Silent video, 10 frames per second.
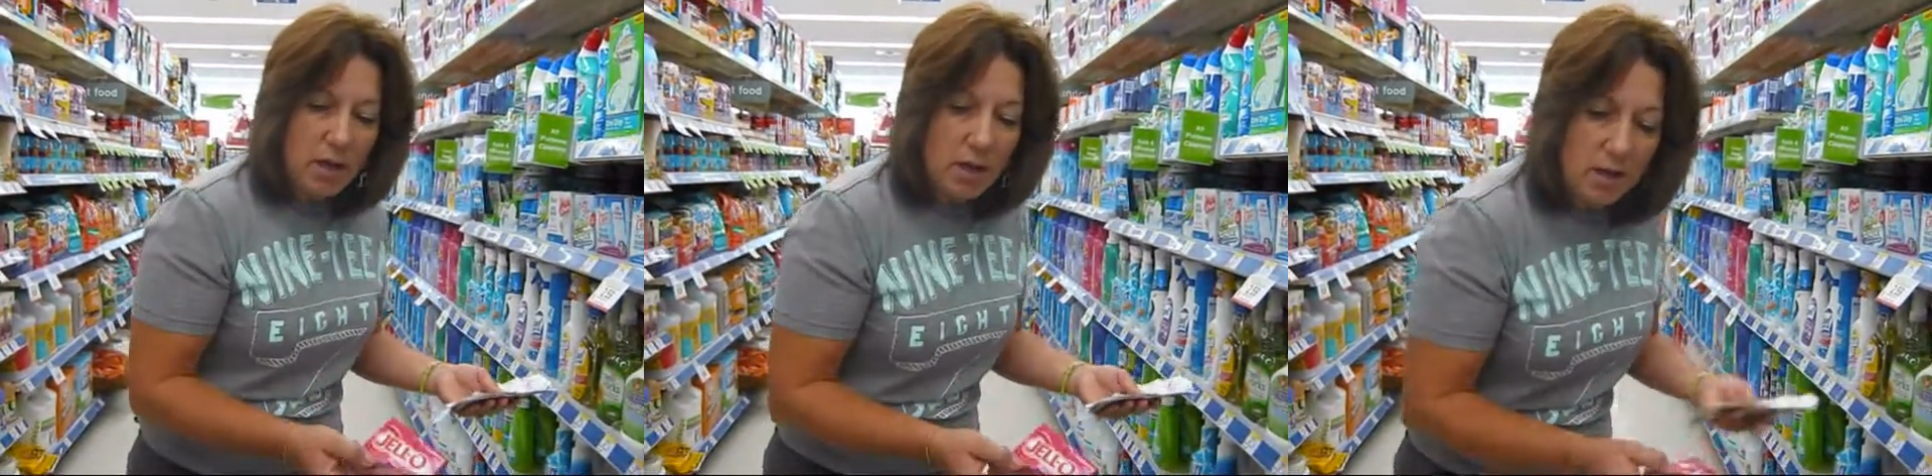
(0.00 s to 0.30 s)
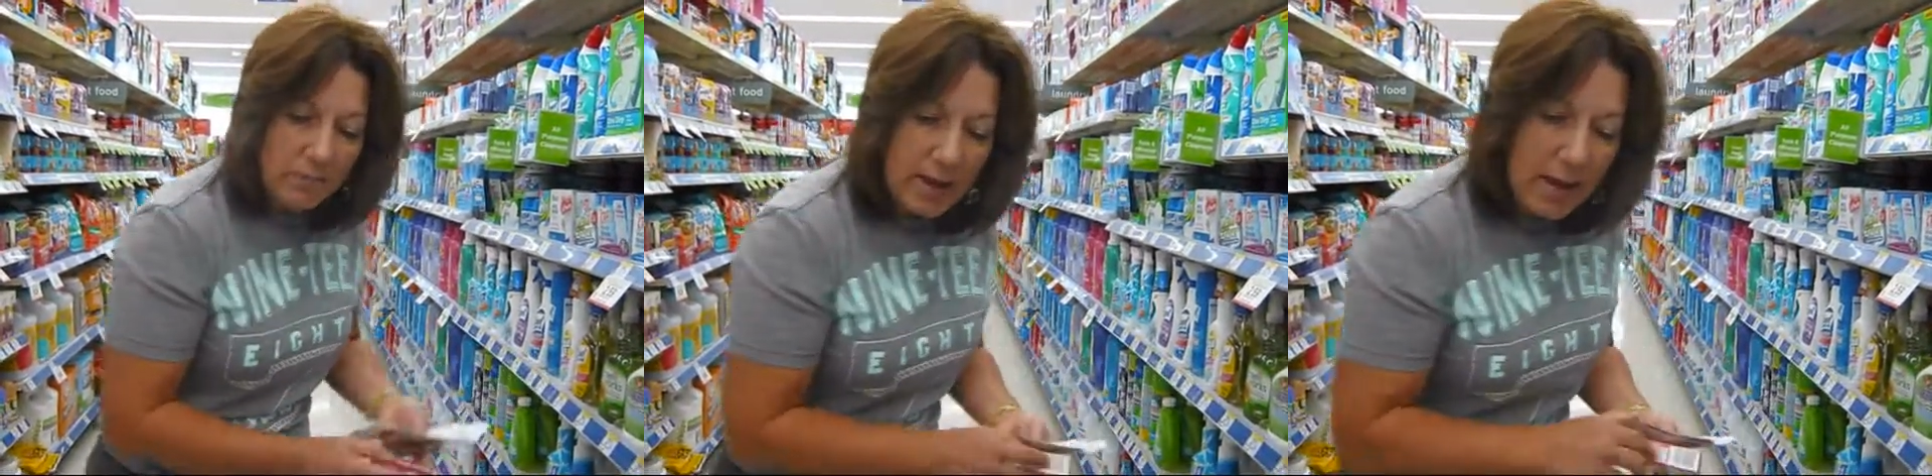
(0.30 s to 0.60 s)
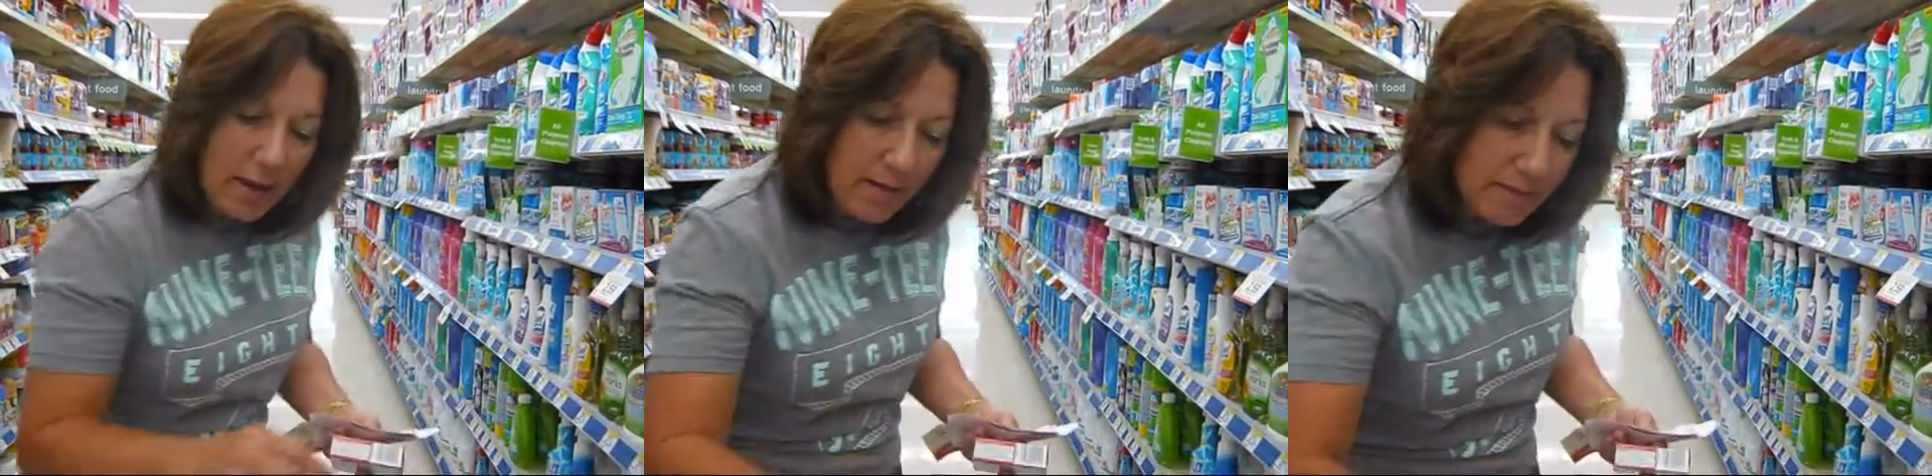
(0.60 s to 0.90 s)
Um, they
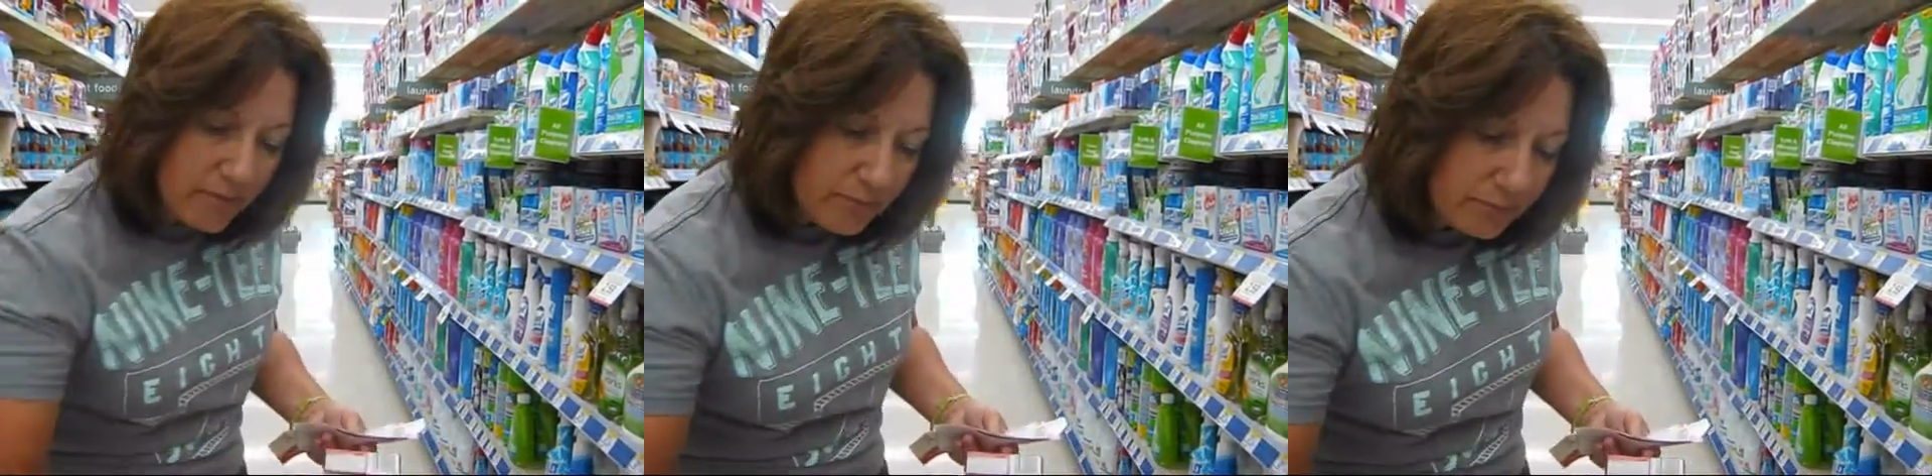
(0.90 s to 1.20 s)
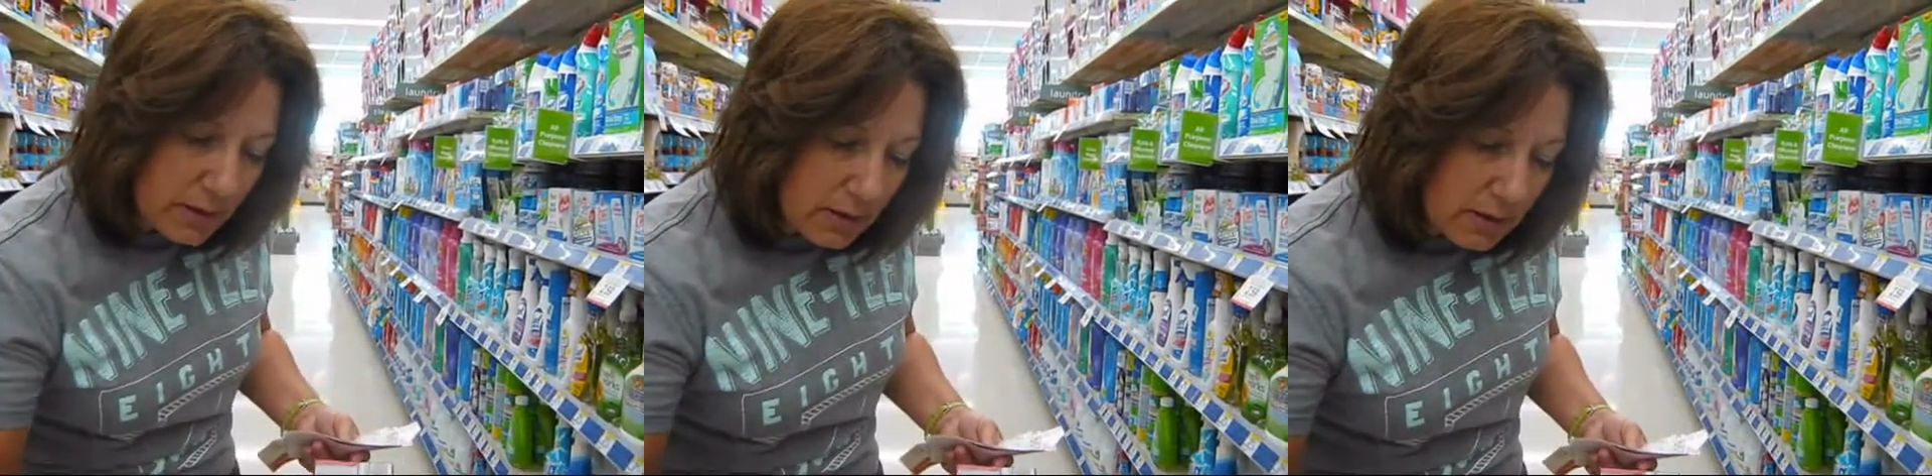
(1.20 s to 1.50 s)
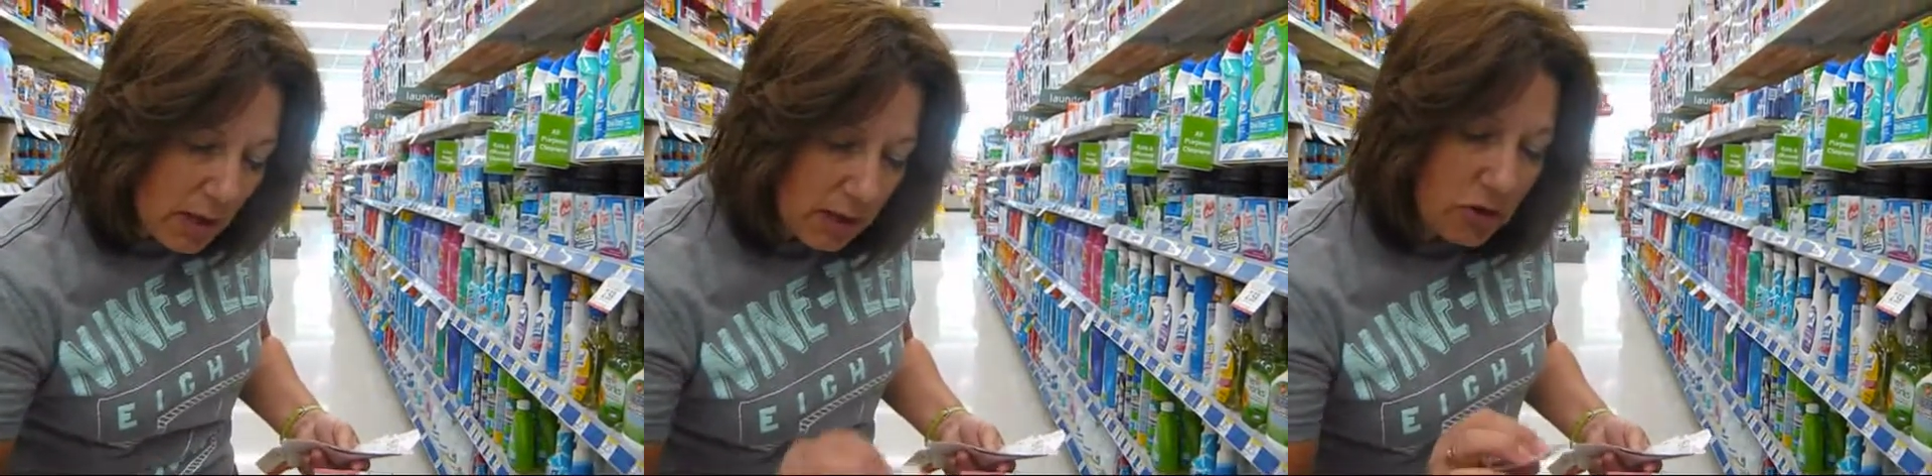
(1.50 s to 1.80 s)
have
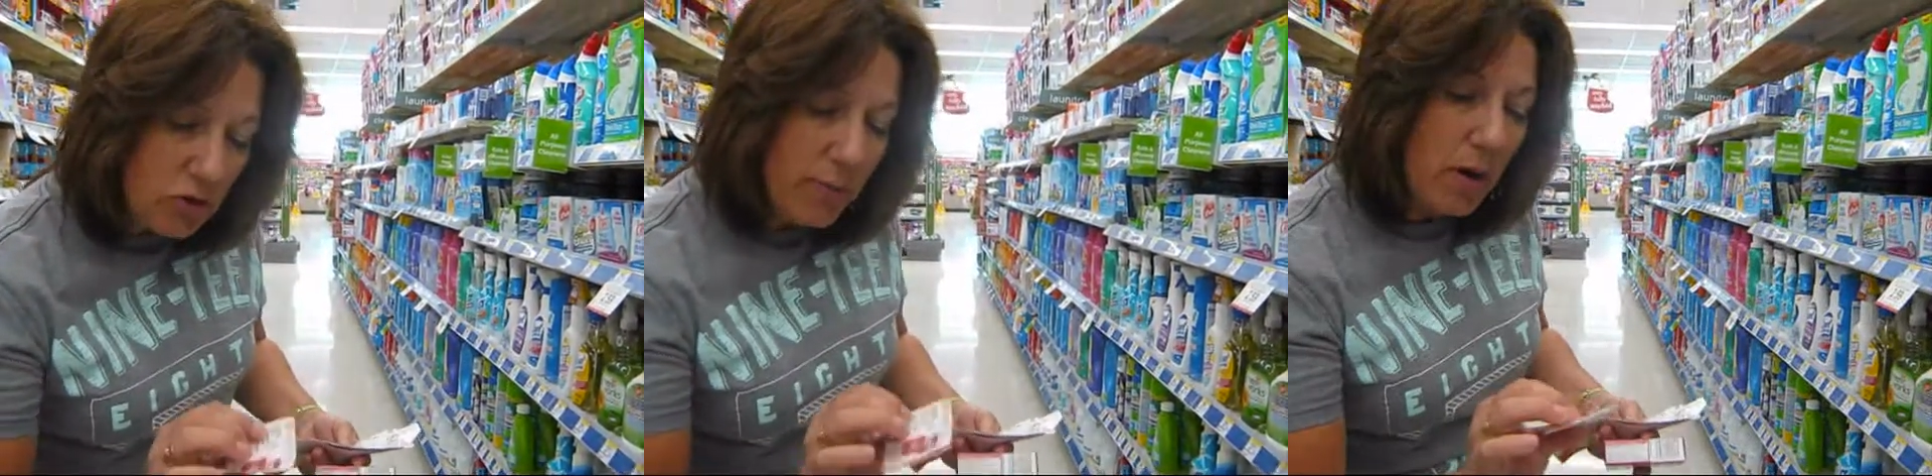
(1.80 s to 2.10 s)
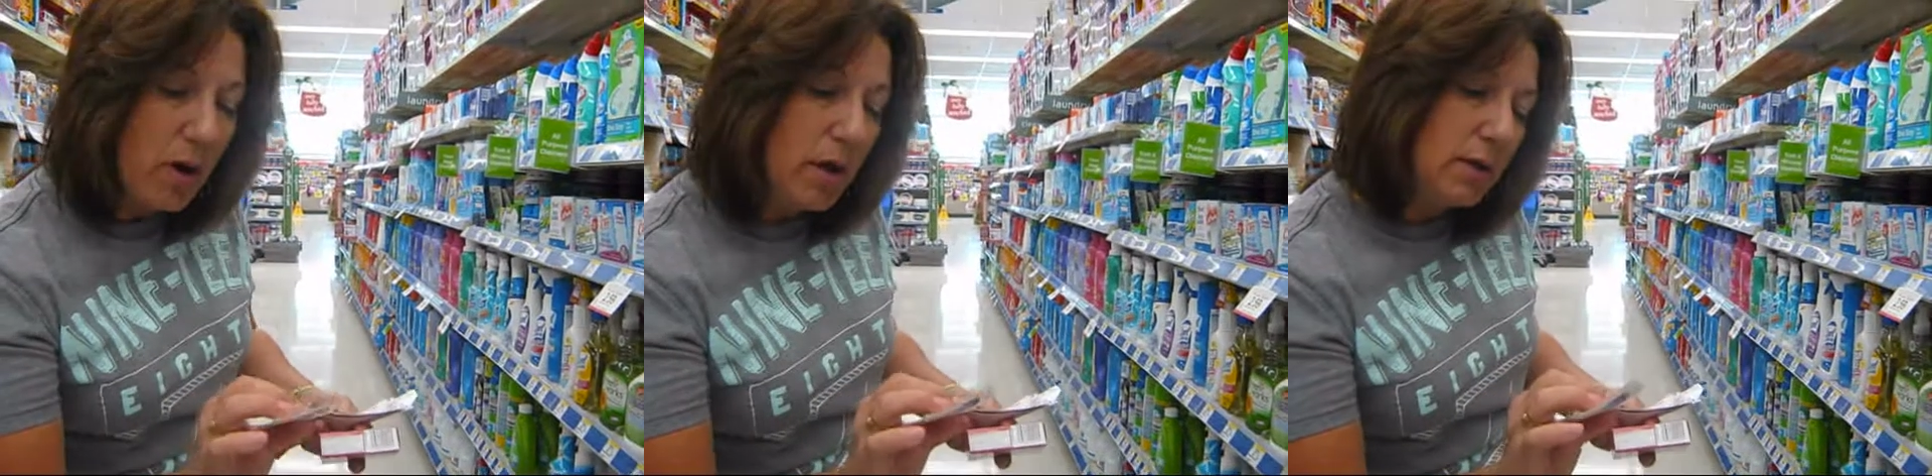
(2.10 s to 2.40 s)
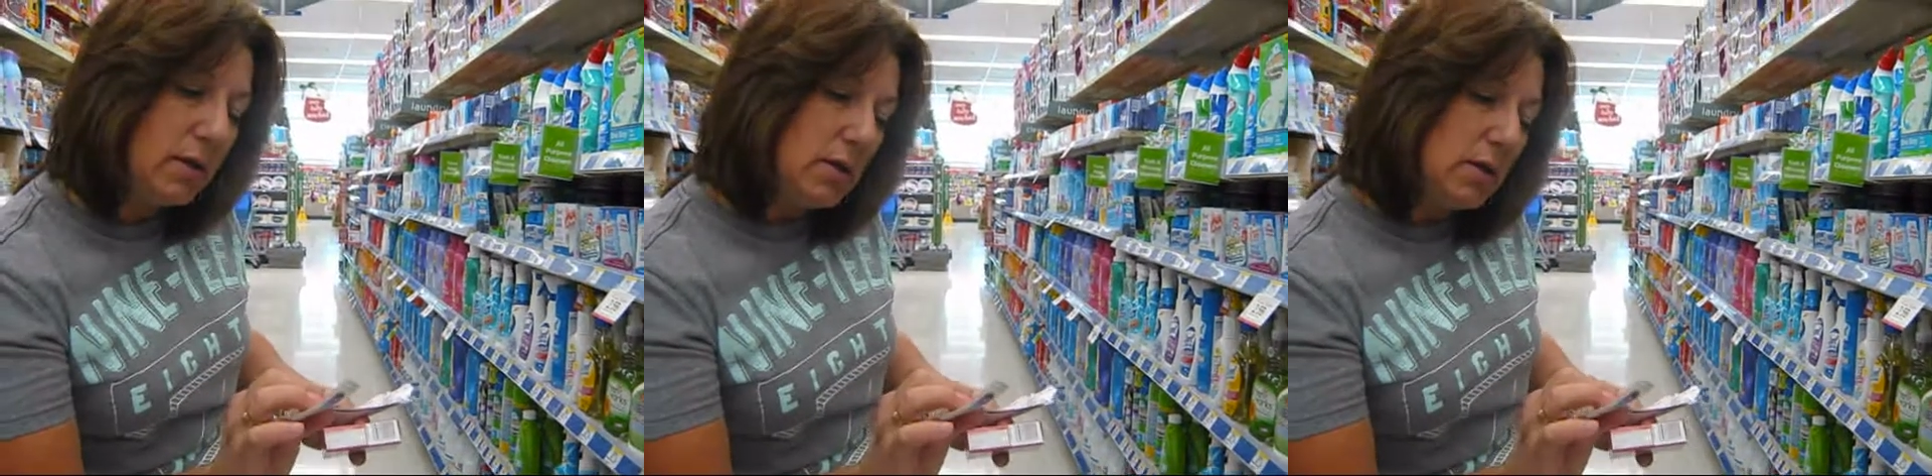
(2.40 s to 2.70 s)
a coupon,